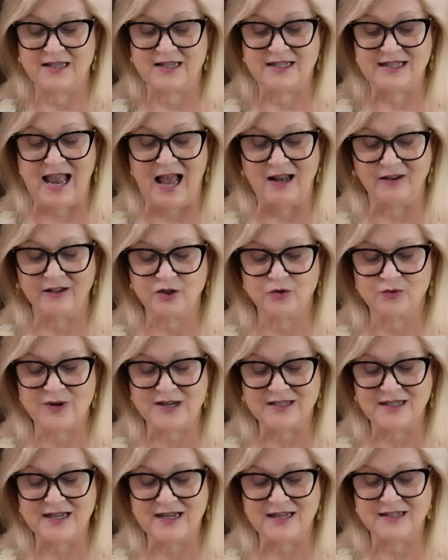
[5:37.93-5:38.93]
Salad
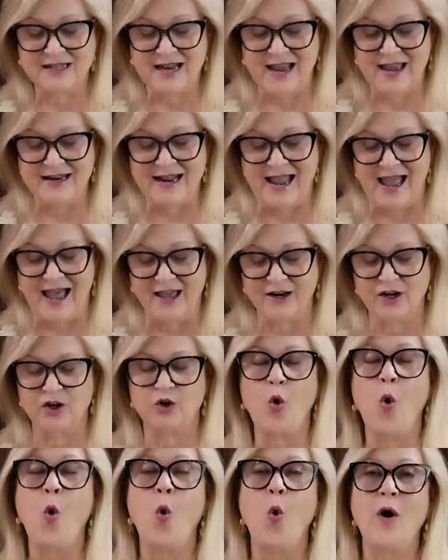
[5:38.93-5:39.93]
dressings and
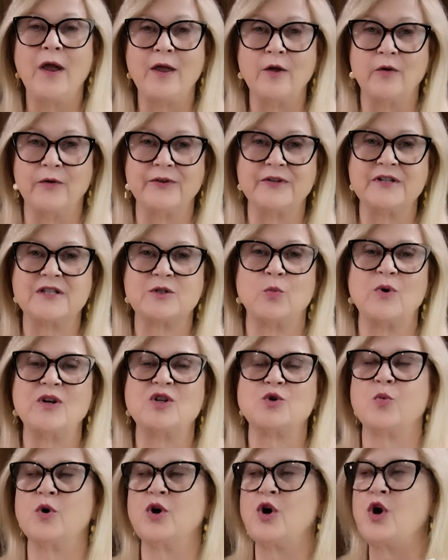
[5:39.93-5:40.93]
added oils,
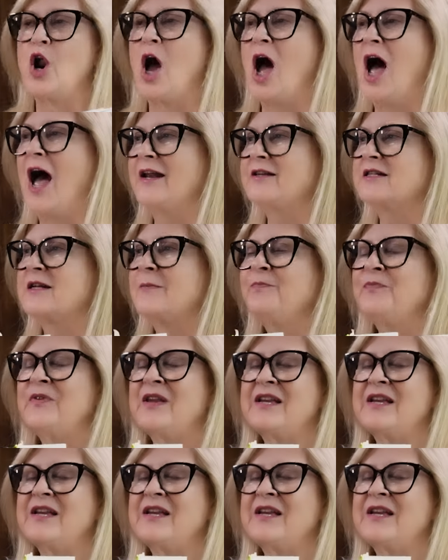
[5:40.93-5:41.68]
which were not